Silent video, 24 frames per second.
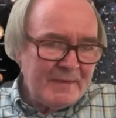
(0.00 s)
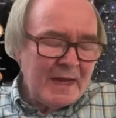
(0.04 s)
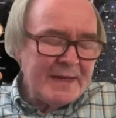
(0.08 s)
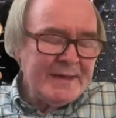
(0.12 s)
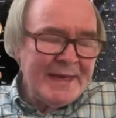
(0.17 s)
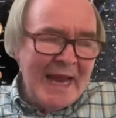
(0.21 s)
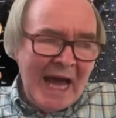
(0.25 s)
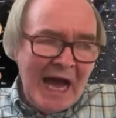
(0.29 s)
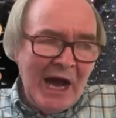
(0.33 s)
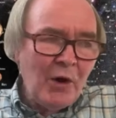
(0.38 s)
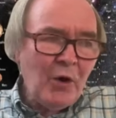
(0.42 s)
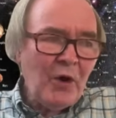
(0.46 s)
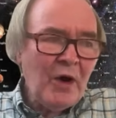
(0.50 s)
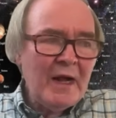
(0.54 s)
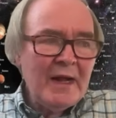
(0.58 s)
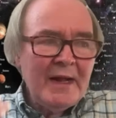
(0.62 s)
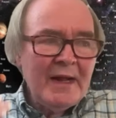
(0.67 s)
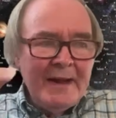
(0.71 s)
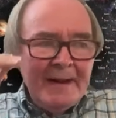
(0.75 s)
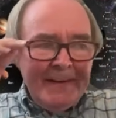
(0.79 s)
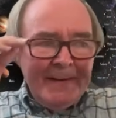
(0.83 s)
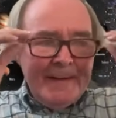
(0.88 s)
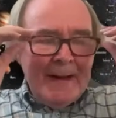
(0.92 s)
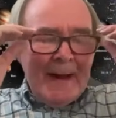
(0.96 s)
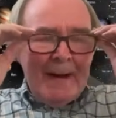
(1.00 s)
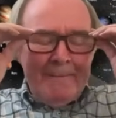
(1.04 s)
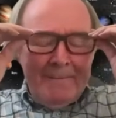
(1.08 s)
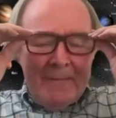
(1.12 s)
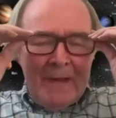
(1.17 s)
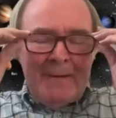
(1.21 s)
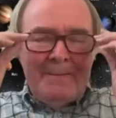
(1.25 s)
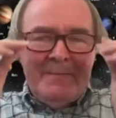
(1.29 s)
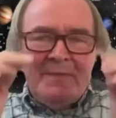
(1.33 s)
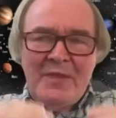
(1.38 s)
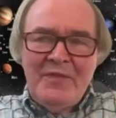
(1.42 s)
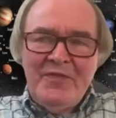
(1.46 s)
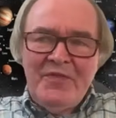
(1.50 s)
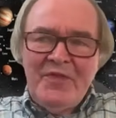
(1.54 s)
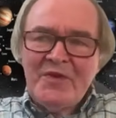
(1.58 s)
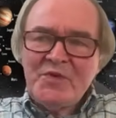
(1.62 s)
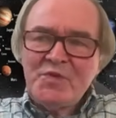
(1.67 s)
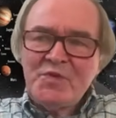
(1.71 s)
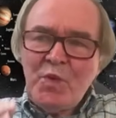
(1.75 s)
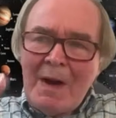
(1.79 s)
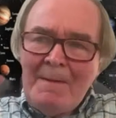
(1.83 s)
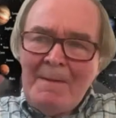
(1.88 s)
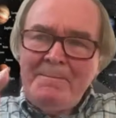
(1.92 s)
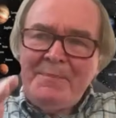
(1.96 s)
Now, there's
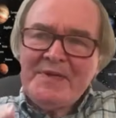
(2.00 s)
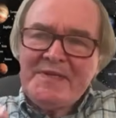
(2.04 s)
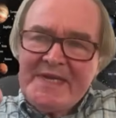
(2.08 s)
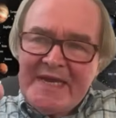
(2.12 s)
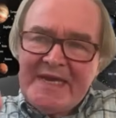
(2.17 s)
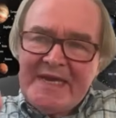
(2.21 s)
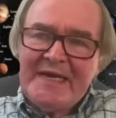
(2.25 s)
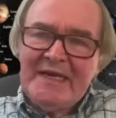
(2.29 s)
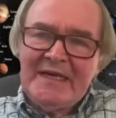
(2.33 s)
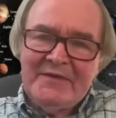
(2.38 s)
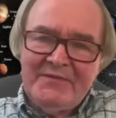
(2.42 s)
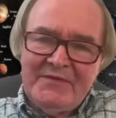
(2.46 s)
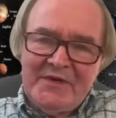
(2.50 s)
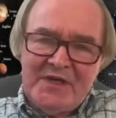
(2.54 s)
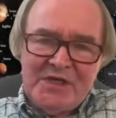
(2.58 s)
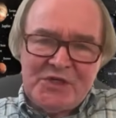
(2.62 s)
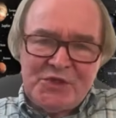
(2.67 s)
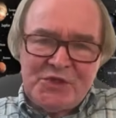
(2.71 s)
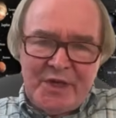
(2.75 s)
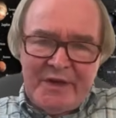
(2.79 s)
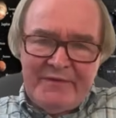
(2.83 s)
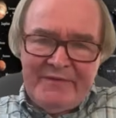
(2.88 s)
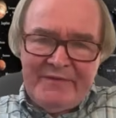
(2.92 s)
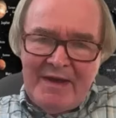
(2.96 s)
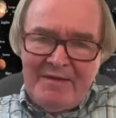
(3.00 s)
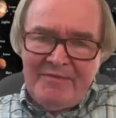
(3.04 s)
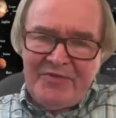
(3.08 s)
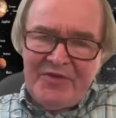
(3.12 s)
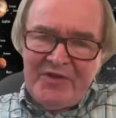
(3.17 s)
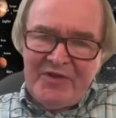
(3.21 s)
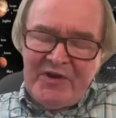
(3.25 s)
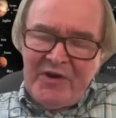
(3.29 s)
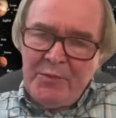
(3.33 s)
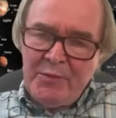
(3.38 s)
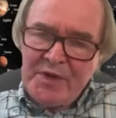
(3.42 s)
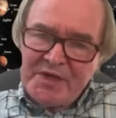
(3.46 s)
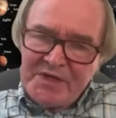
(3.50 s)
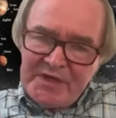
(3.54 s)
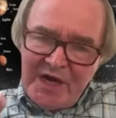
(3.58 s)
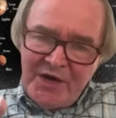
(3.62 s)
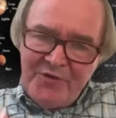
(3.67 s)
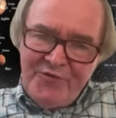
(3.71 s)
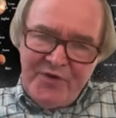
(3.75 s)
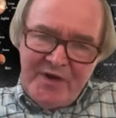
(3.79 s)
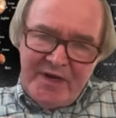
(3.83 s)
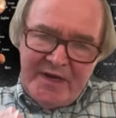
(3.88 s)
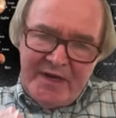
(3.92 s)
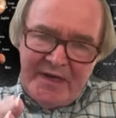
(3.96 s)
one particular version of M theory which I
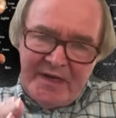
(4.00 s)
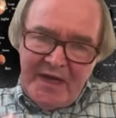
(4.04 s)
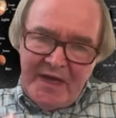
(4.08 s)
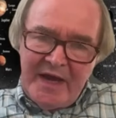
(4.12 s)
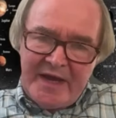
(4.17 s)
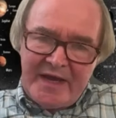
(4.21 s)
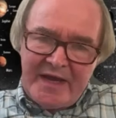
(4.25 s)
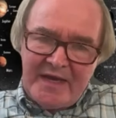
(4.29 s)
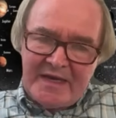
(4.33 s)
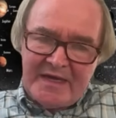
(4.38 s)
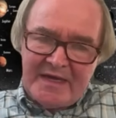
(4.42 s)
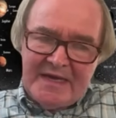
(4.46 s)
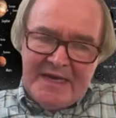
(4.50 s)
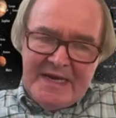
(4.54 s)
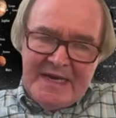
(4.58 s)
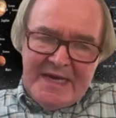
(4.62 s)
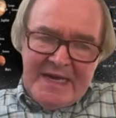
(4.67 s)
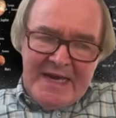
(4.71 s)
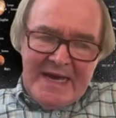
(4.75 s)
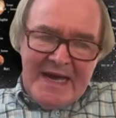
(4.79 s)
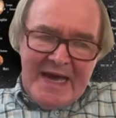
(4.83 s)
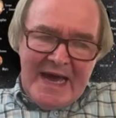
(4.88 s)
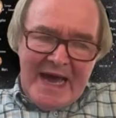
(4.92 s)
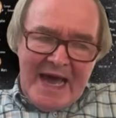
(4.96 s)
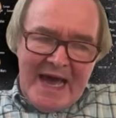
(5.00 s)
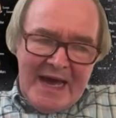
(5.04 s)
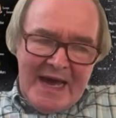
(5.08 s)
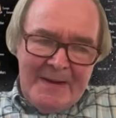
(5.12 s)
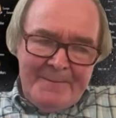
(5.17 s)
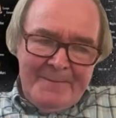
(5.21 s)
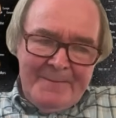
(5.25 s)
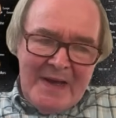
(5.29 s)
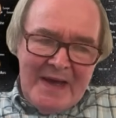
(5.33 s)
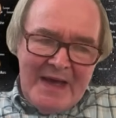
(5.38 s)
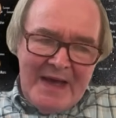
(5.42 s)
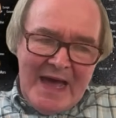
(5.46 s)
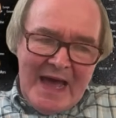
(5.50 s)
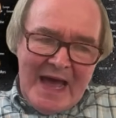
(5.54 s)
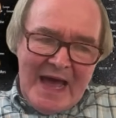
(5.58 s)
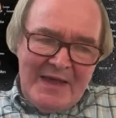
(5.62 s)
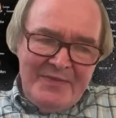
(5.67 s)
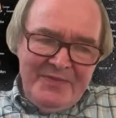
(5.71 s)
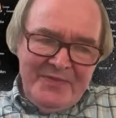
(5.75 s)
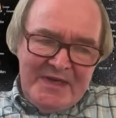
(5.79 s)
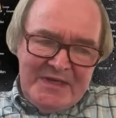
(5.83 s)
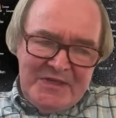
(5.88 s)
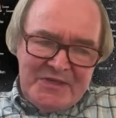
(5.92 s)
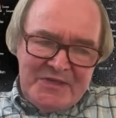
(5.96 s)
really like, and
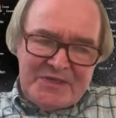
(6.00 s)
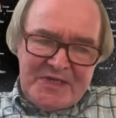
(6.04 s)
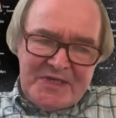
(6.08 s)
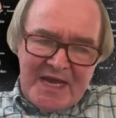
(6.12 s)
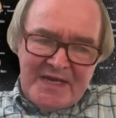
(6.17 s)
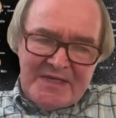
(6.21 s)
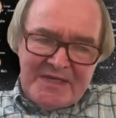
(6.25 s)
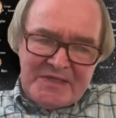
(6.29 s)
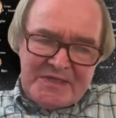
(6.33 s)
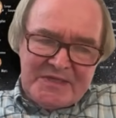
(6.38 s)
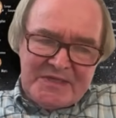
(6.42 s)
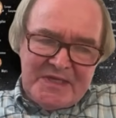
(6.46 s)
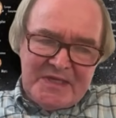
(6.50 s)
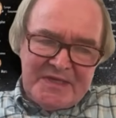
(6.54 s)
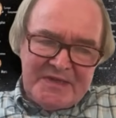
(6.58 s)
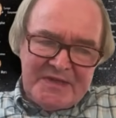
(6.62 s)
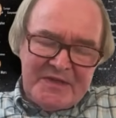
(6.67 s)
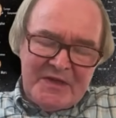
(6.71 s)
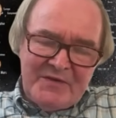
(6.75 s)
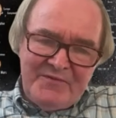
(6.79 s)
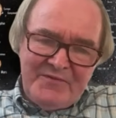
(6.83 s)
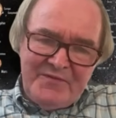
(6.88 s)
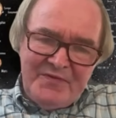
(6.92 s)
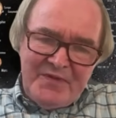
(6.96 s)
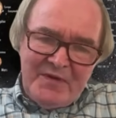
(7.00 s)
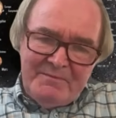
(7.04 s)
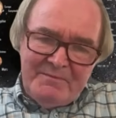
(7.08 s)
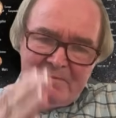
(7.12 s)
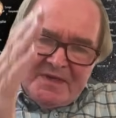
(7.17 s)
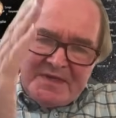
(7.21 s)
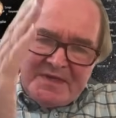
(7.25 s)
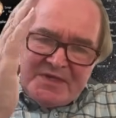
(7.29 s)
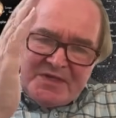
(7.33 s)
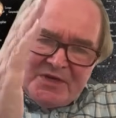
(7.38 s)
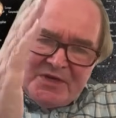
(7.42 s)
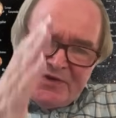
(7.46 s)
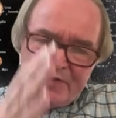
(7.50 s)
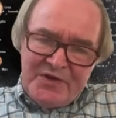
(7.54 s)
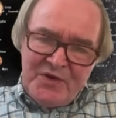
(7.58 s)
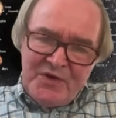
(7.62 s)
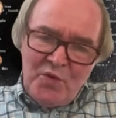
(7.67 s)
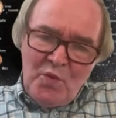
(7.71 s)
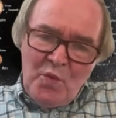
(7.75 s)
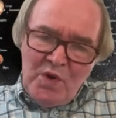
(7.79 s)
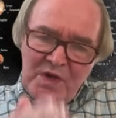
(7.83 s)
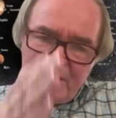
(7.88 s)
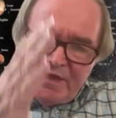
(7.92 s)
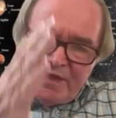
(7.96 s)
this says that the
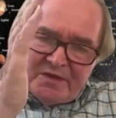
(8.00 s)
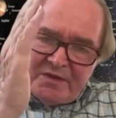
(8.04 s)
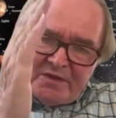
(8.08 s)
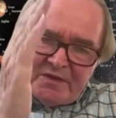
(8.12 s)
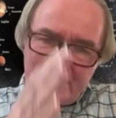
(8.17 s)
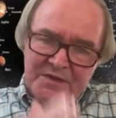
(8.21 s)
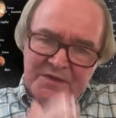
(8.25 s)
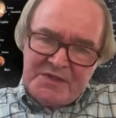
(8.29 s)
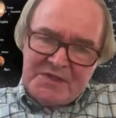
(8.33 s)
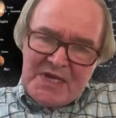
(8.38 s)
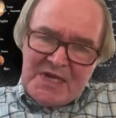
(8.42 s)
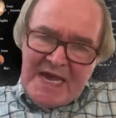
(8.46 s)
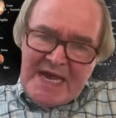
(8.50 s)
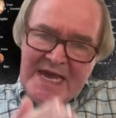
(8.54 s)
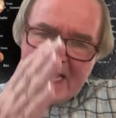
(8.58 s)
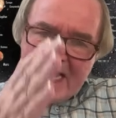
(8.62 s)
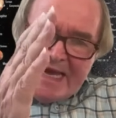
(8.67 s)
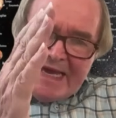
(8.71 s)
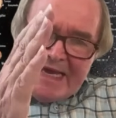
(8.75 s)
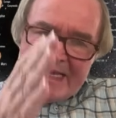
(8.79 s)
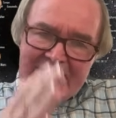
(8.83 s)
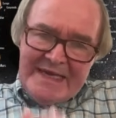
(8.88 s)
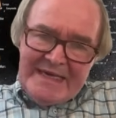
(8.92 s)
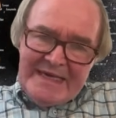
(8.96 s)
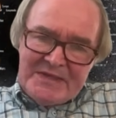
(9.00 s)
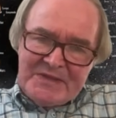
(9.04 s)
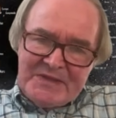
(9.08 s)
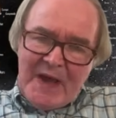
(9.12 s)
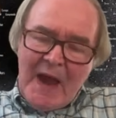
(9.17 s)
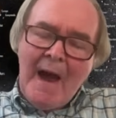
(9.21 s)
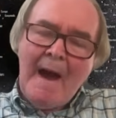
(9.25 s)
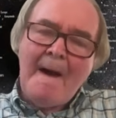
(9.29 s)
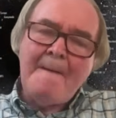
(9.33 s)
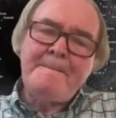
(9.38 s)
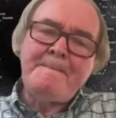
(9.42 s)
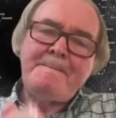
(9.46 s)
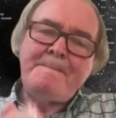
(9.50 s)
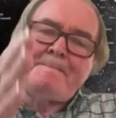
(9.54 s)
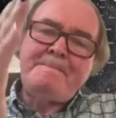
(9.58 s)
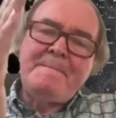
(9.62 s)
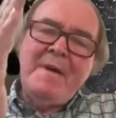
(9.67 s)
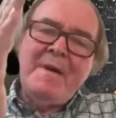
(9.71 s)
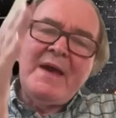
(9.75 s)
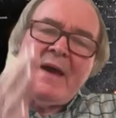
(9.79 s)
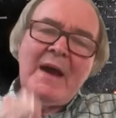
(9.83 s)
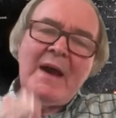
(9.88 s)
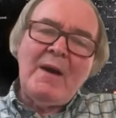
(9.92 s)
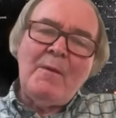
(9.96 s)
material world is
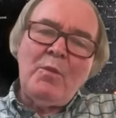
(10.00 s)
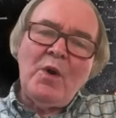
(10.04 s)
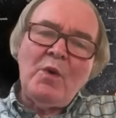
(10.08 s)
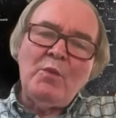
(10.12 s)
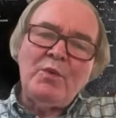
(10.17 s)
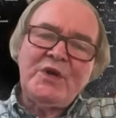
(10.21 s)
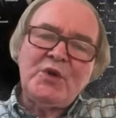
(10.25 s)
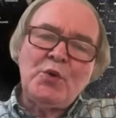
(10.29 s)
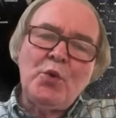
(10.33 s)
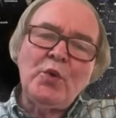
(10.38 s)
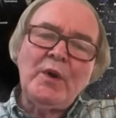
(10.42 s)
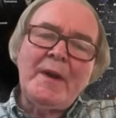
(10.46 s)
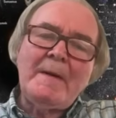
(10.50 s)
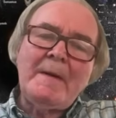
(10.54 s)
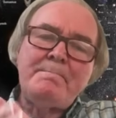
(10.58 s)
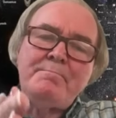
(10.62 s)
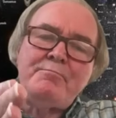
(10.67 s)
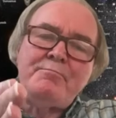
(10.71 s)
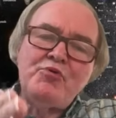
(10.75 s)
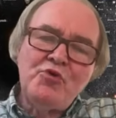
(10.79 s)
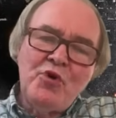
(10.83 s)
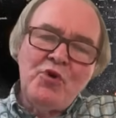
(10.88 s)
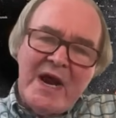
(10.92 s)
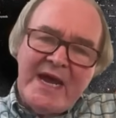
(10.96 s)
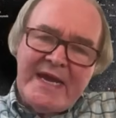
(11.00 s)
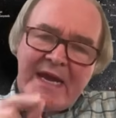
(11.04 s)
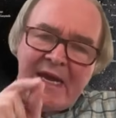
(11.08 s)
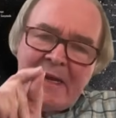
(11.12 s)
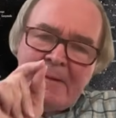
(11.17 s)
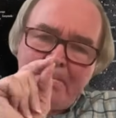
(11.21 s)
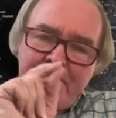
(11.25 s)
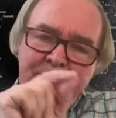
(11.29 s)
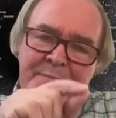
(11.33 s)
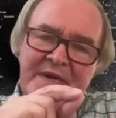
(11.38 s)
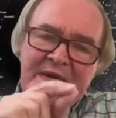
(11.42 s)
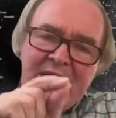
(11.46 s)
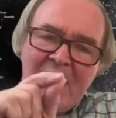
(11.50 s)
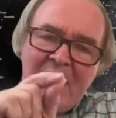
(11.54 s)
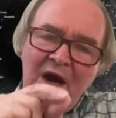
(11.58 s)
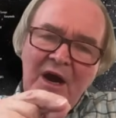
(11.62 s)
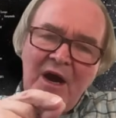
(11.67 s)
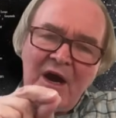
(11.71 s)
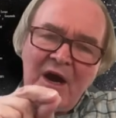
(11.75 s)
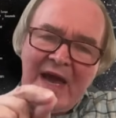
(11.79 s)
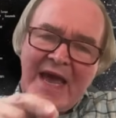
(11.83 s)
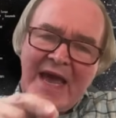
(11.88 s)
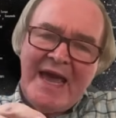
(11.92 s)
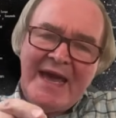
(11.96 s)
what we call a brane,
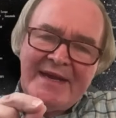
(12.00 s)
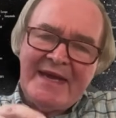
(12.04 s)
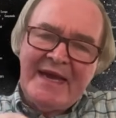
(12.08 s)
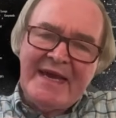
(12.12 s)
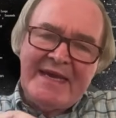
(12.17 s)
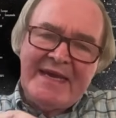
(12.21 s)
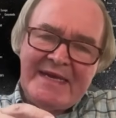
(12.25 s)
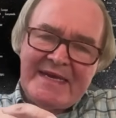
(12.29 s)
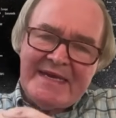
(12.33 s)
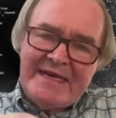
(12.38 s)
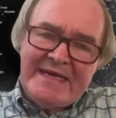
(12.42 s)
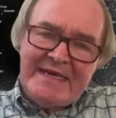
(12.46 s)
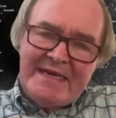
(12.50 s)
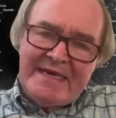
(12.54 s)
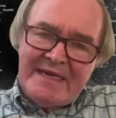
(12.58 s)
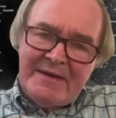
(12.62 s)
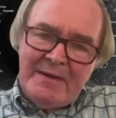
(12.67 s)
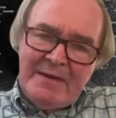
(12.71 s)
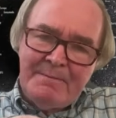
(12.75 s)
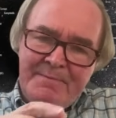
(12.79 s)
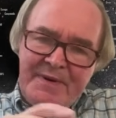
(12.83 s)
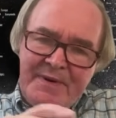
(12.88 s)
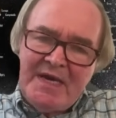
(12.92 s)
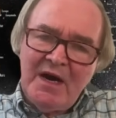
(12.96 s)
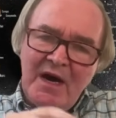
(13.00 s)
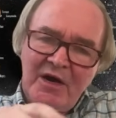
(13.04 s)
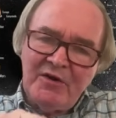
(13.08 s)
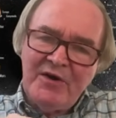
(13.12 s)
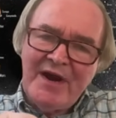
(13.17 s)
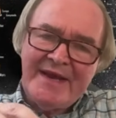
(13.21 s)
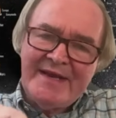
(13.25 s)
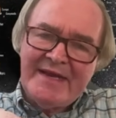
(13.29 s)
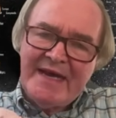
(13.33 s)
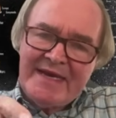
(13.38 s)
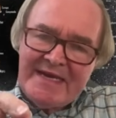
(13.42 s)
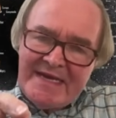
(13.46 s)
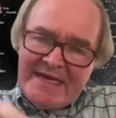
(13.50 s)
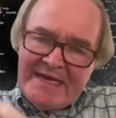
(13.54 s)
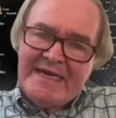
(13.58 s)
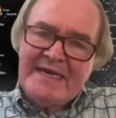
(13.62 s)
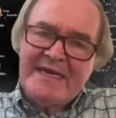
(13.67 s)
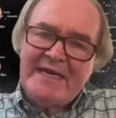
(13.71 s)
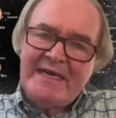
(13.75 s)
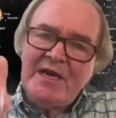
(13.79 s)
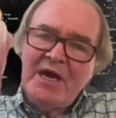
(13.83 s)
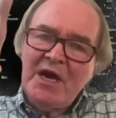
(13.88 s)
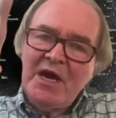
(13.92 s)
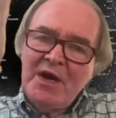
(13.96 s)
BRNAE,
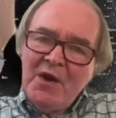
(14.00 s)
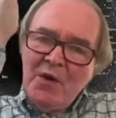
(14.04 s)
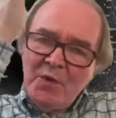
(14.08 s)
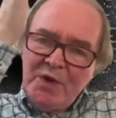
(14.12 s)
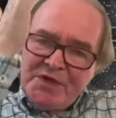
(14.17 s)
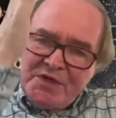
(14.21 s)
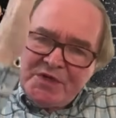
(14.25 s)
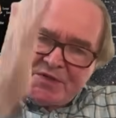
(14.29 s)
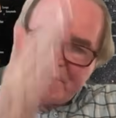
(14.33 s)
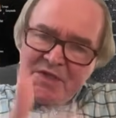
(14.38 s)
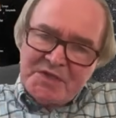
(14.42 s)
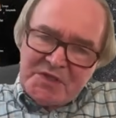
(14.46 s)
which is a